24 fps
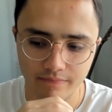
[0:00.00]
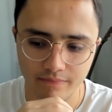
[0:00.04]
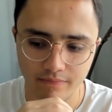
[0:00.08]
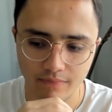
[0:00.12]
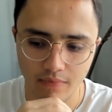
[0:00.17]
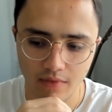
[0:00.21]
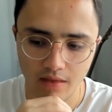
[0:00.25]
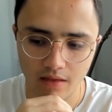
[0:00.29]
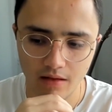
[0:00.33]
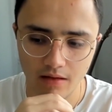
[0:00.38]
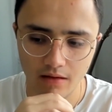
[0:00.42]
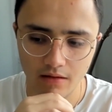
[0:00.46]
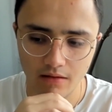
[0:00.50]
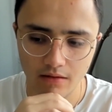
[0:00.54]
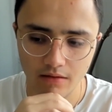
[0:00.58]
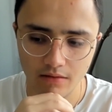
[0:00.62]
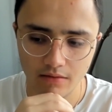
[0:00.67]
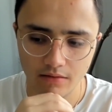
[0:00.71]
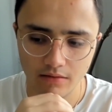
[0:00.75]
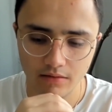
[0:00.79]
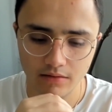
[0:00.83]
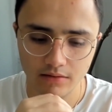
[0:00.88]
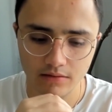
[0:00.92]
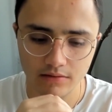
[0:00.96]

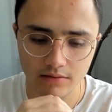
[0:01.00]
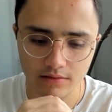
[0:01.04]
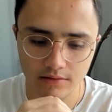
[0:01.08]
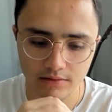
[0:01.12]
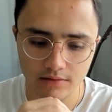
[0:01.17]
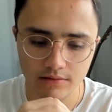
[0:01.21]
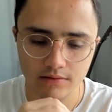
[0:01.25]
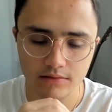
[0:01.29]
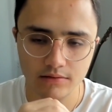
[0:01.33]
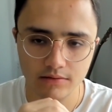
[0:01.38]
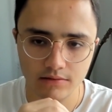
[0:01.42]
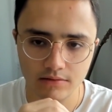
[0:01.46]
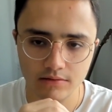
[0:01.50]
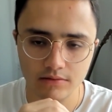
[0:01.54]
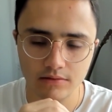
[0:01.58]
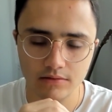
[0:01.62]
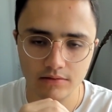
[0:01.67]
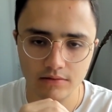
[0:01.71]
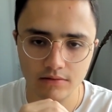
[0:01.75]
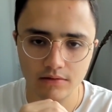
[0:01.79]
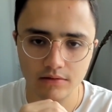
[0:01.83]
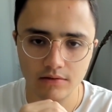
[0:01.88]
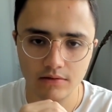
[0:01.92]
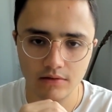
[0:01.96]

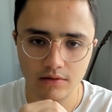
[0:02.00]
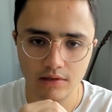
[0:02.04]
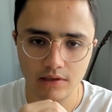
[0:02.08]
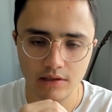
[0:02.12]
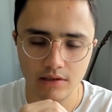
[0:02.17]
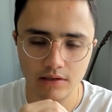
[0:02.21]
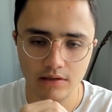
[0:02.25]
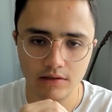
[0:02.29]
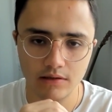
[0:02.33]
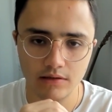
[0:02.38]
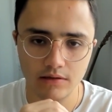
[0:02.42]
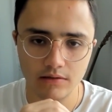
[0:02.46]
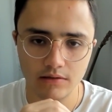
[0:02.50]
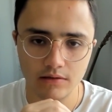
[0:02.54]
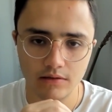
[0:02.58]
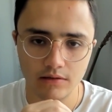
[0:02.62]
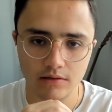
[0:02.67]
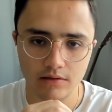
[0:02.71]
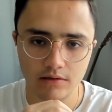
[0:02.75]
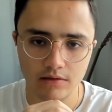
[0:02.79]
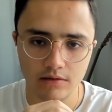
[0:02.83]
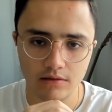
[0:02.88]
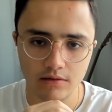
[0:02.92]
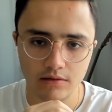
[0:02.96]

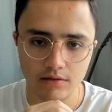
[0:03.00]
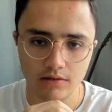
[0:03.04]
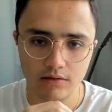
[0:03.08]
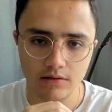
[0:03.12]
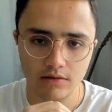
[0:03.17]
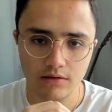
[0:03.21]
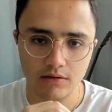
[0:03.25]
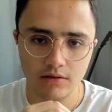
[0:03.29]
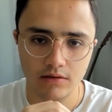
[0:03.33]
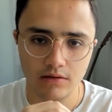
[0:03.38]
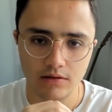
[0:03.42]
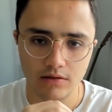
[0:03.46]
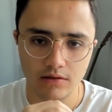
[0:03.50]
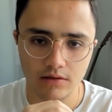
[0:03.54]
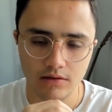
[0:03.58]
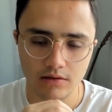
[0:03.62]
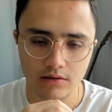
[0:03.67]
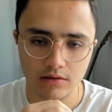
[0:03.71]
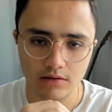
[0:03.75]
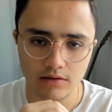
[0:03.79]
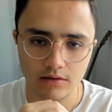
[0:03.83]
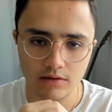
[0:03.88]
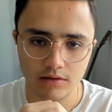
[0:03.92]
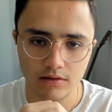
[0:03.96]

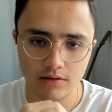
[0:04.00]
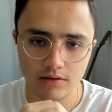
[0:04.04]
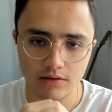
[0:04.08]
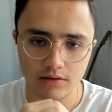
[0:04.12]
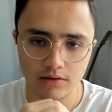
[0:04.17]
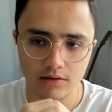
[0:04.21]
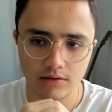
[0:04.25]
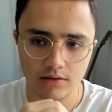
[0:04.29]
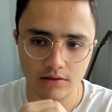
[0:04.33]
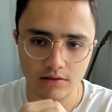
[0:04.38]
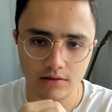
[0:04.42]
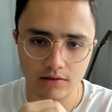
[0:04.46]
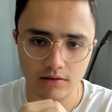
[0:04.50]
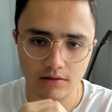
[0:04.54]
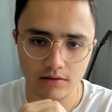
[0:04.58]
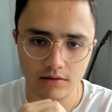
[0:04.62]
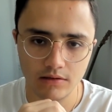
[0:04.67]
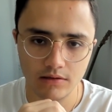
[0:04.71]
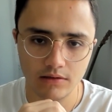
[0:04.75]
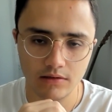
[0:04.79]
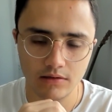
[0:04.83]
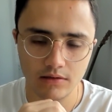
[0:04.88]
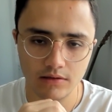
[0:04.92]
No words are spoken by the person on screen.